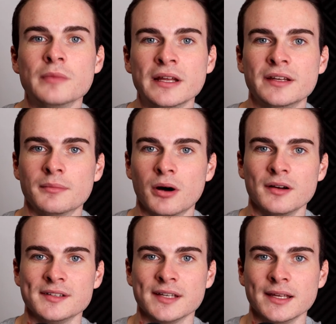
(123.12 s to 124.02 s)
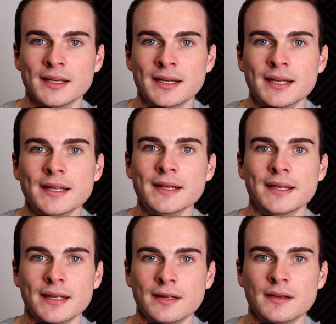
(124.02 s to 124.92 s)
media marketing in
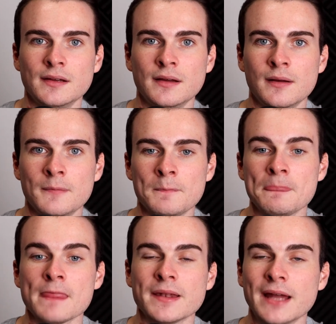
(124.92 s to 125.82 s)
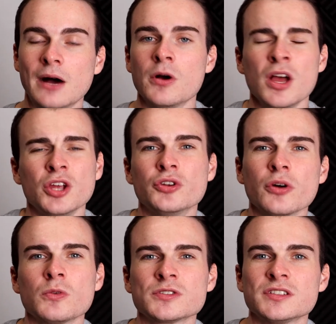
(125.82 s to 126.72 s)
it. Now, you
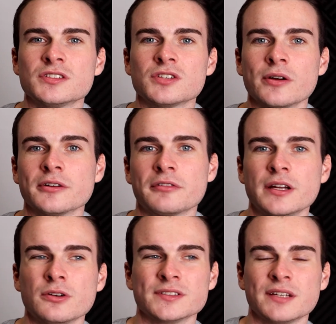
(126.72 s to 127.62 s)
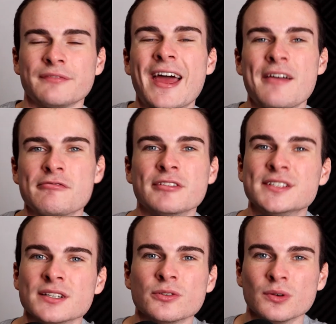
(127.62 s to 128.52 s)
don't want to just go and create content for every
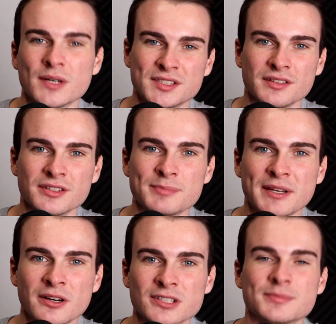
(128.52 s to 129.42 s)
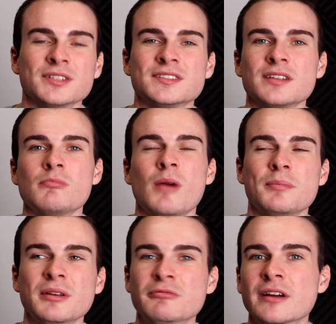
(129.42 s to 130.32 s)
single question that's been asked because some might
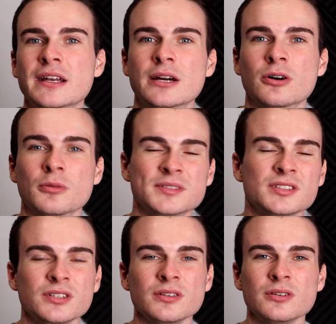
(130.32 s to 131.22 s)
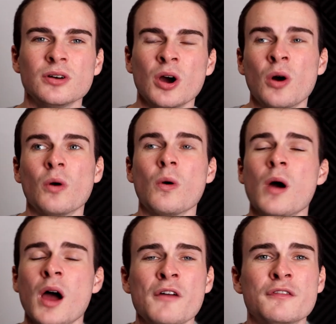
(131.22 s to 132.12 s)
be really obscure or
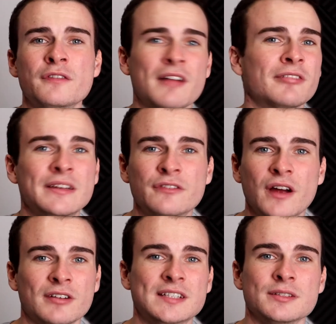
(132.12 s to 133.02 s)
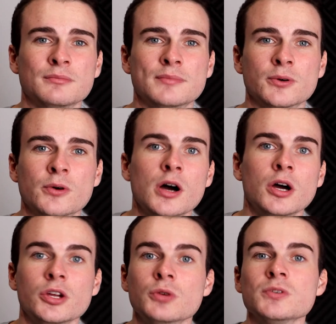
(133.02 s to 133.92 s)
very, very simple.
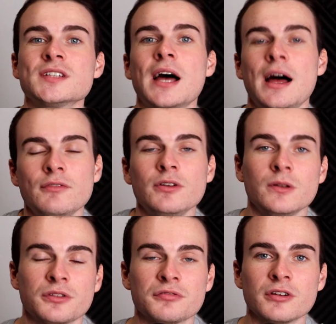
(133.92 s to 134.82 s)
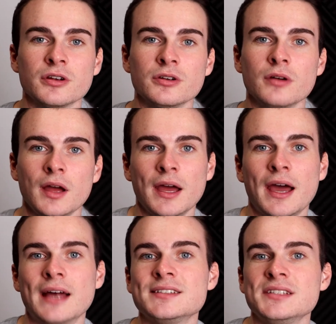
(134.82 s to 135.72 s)
You want to have a look through
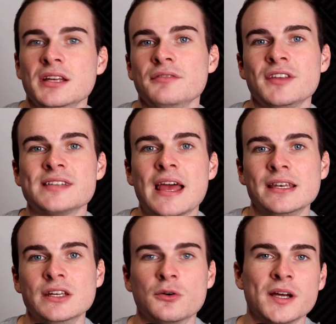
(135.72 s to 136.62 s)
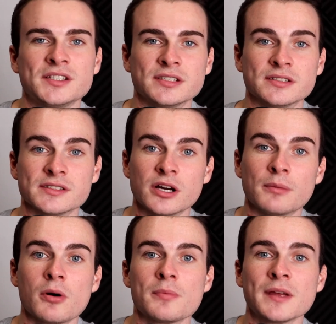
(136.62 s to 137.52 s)
and see if there's any questions that are
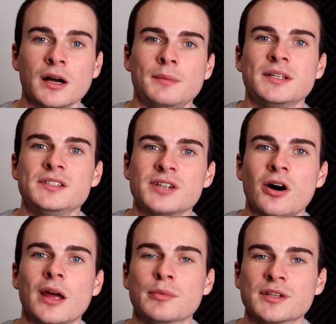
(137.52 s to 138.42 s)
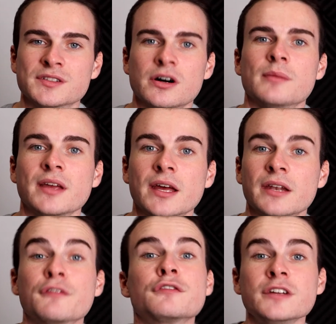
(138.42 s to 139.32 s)
popping up time and time
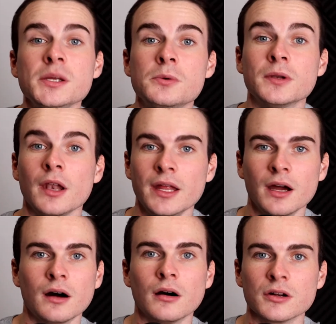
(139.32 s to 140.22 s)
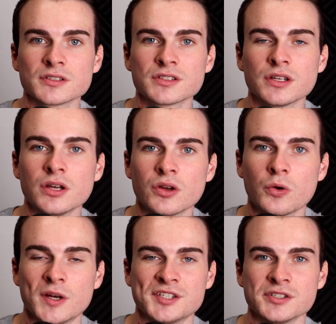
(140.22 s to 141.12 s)
again, frequently asked
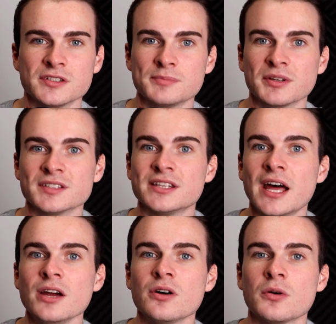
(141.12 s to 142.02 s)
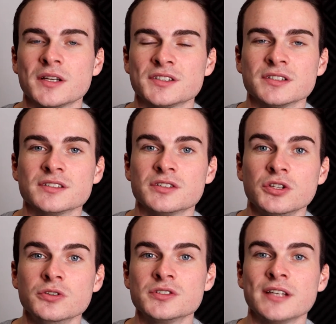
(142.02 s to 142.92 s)
questions, because they are questions that
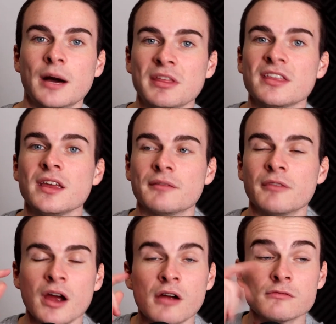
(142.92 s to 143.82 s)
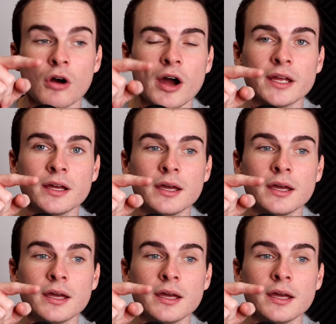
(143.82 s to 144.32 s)
you should now be thinking, right,